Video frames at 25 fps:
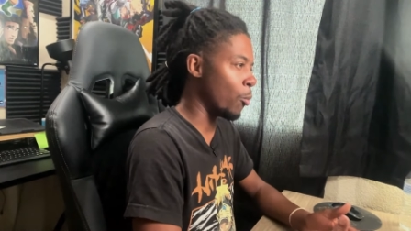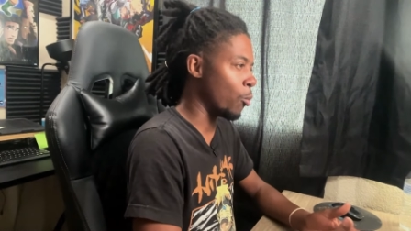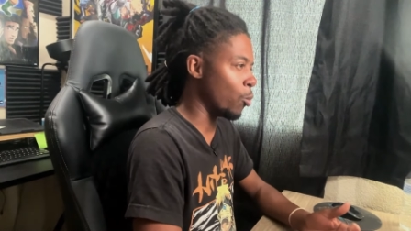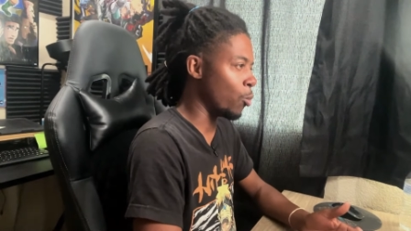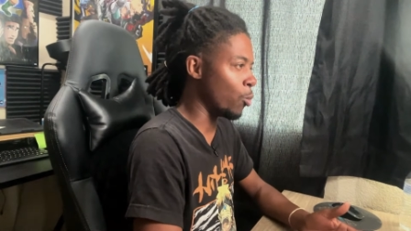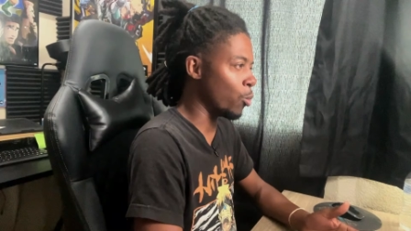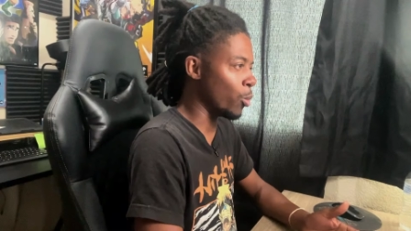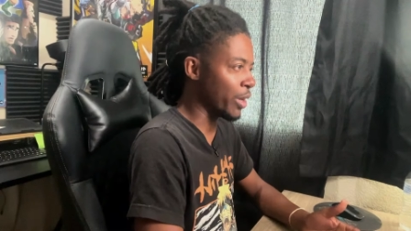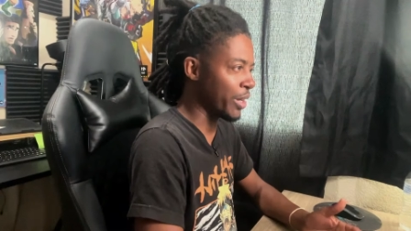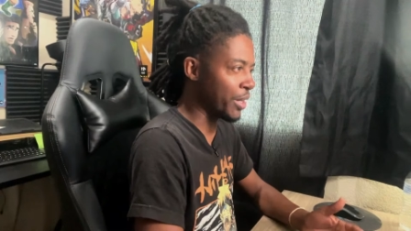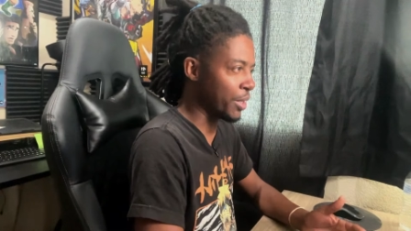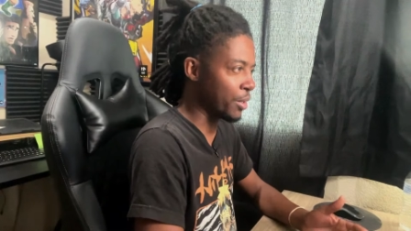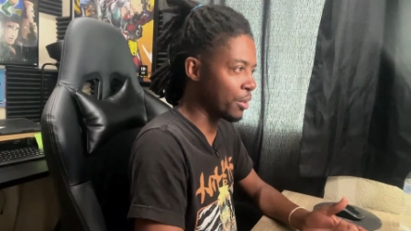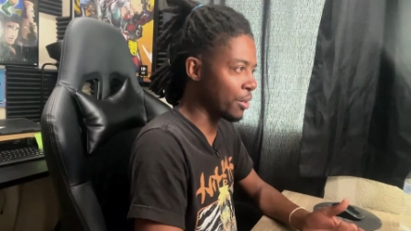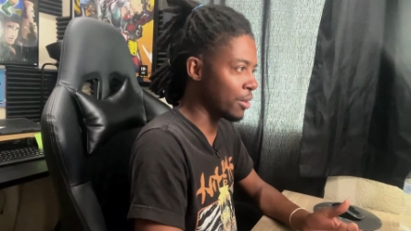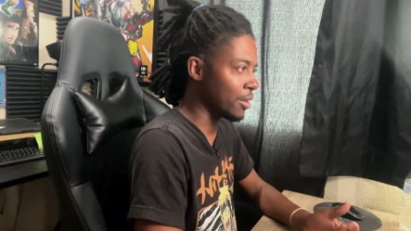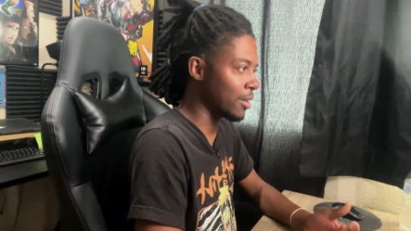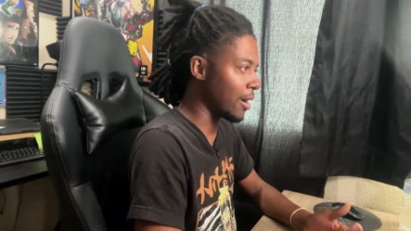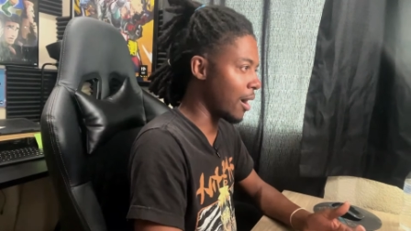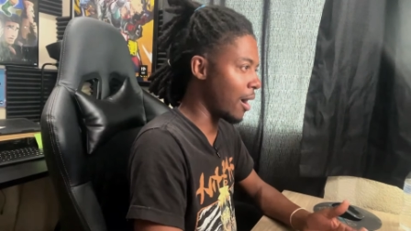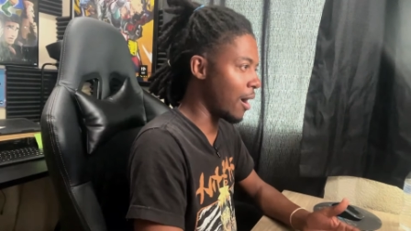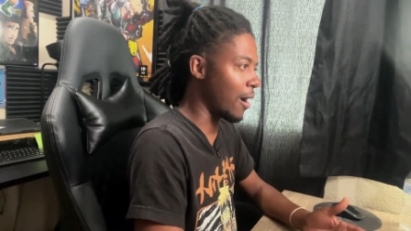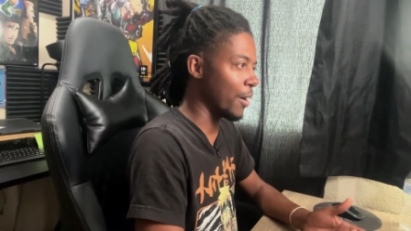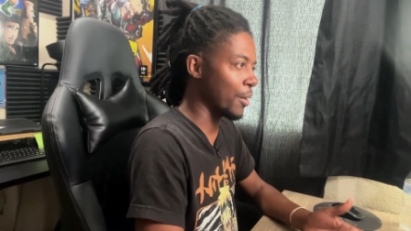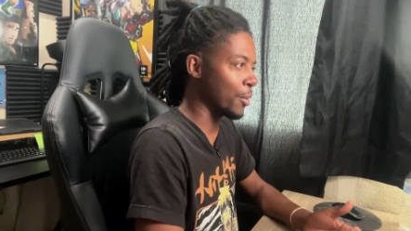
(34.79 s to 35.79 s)
weird,
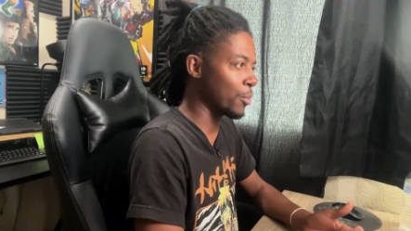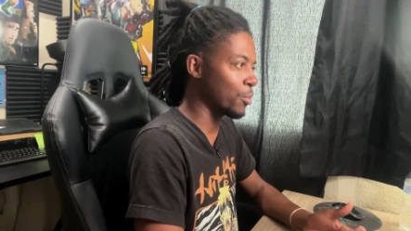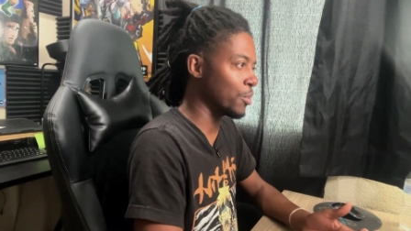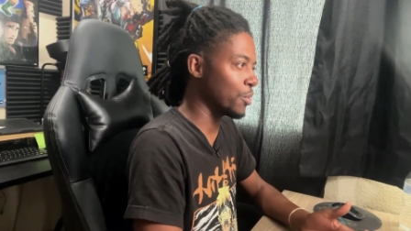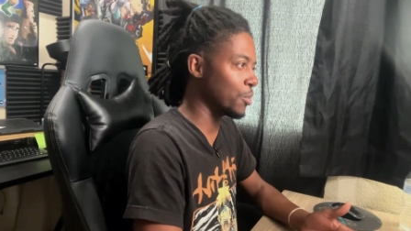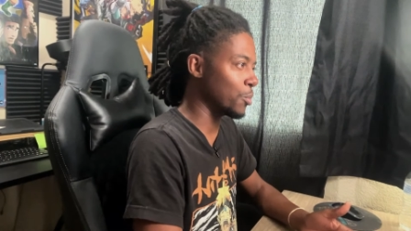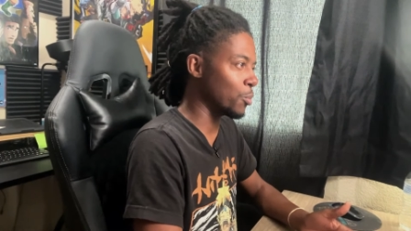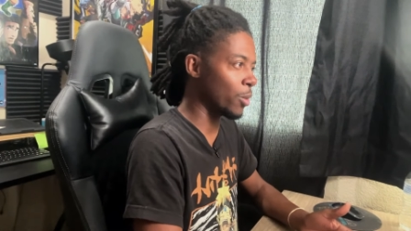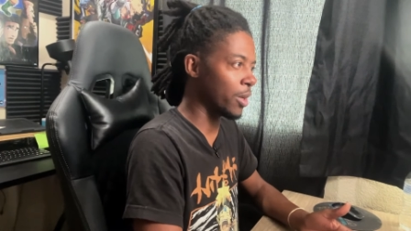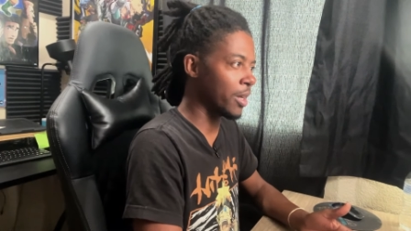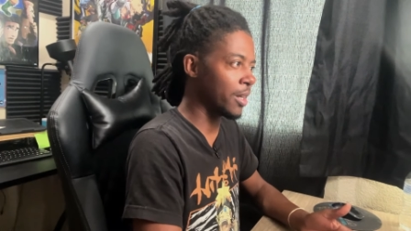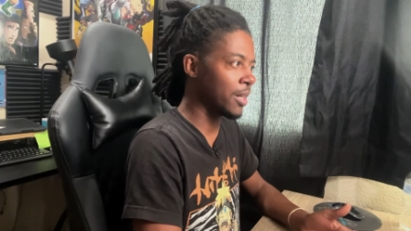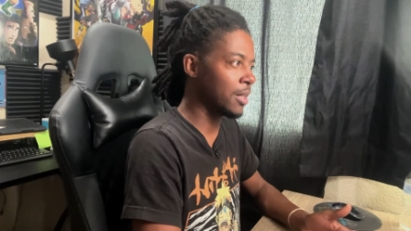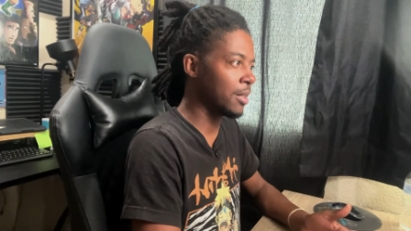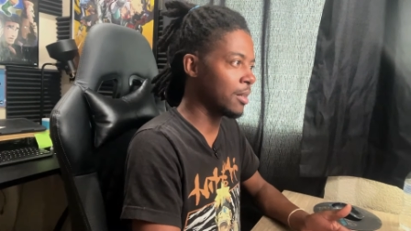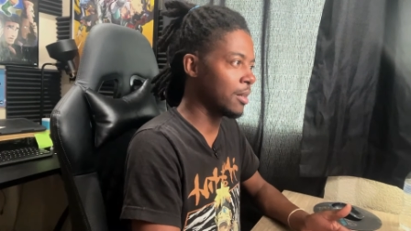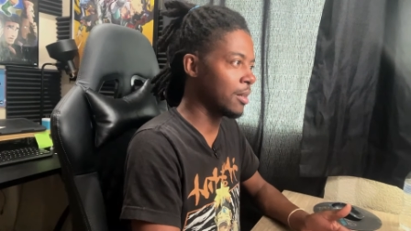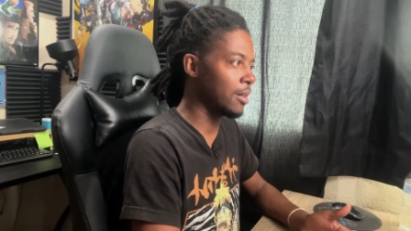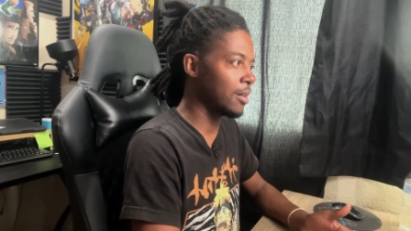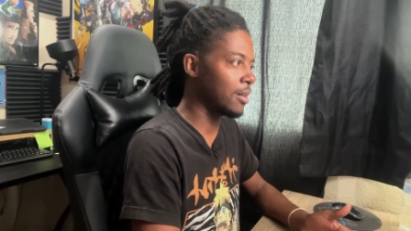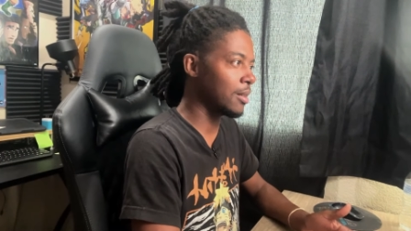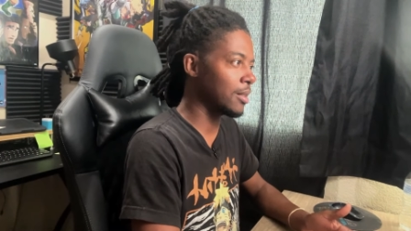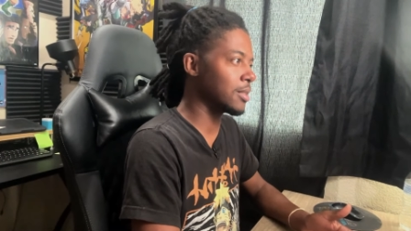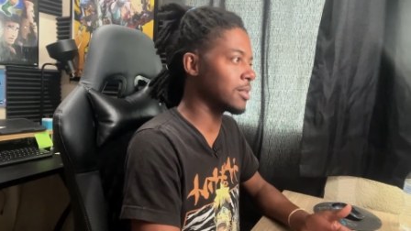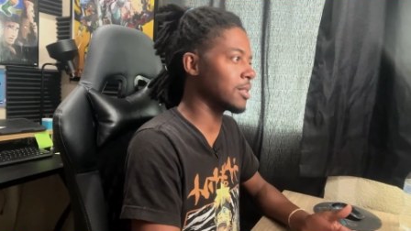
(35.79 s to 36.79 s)
awkward way,
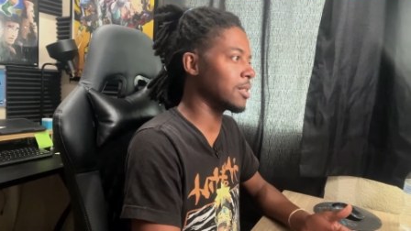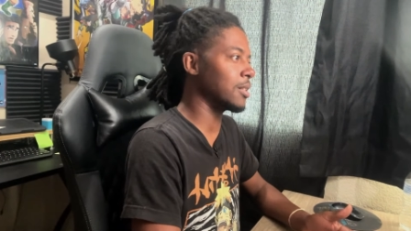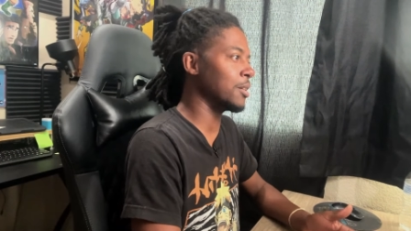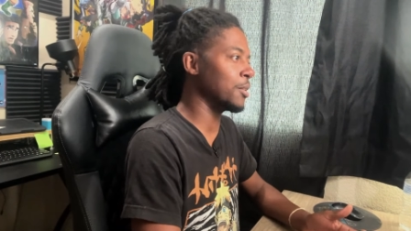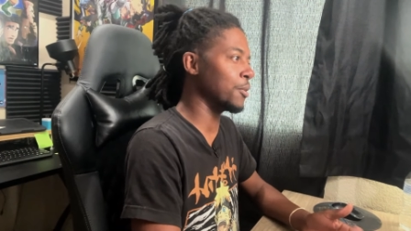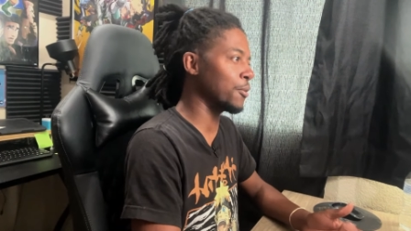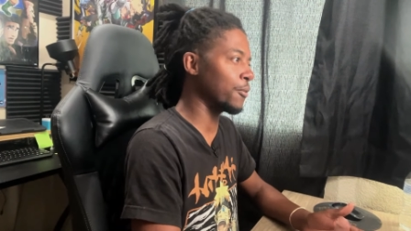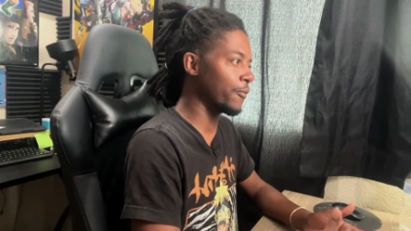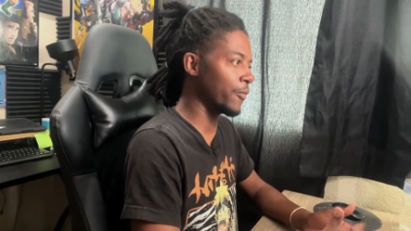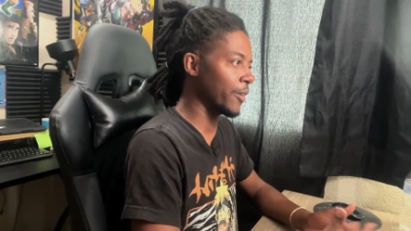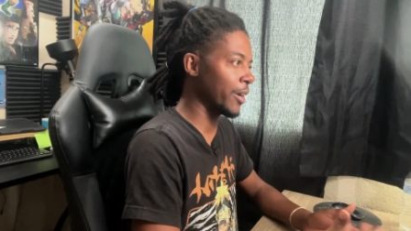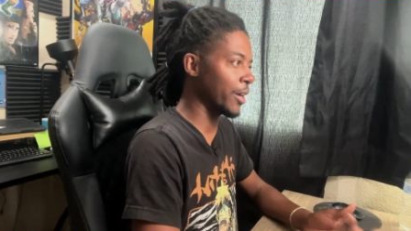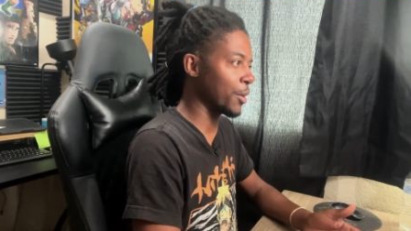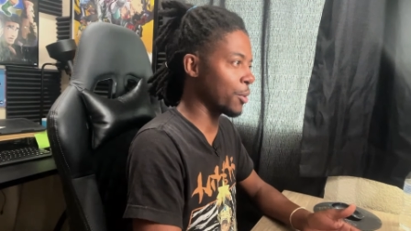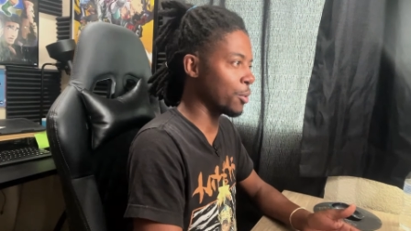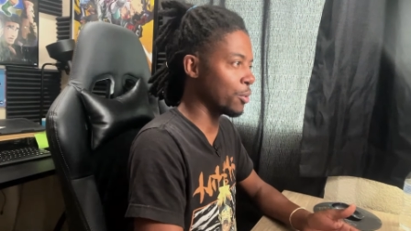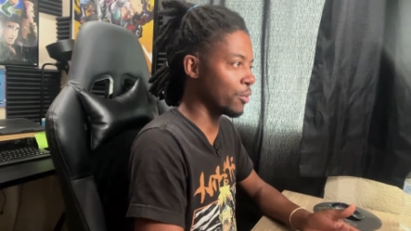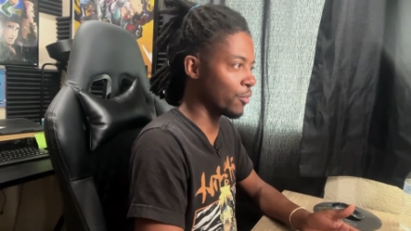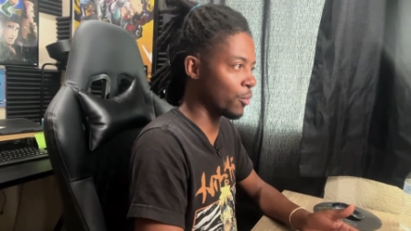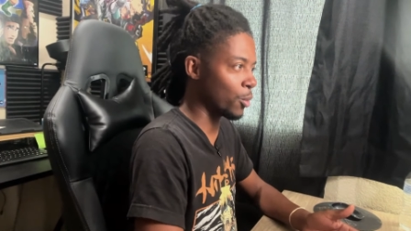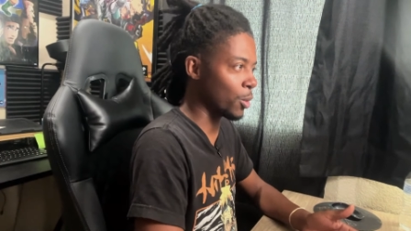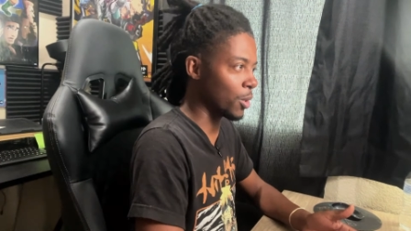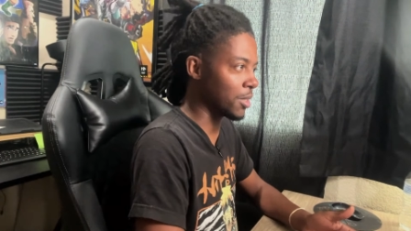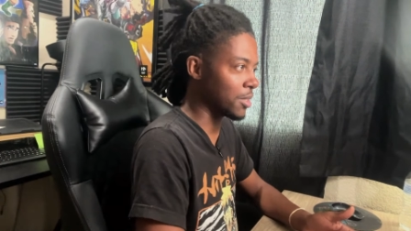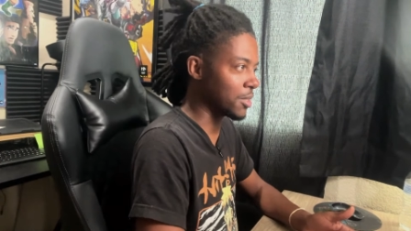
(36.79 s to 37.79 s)
it's gonna affect your
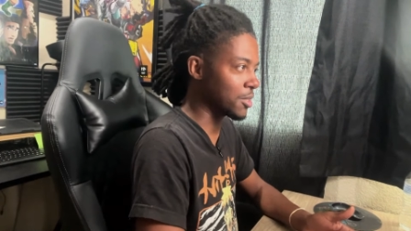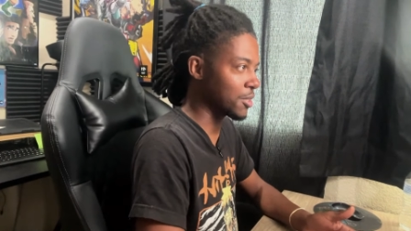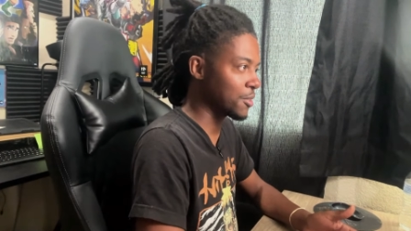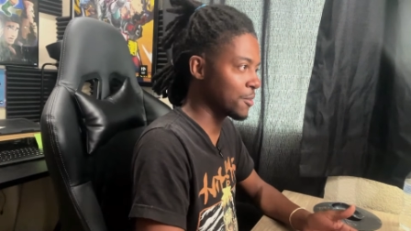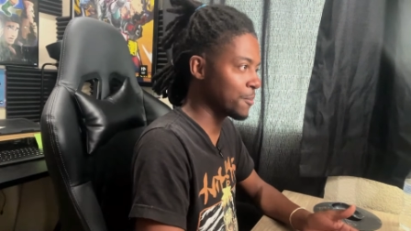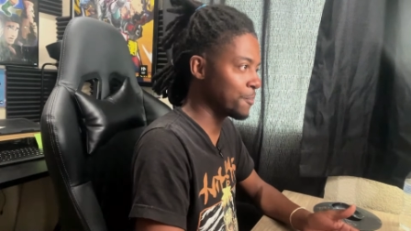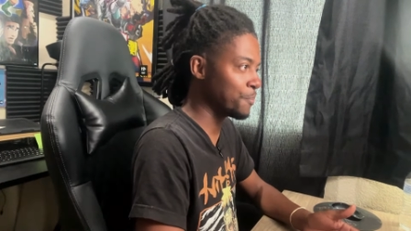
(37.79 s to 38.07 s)
voice.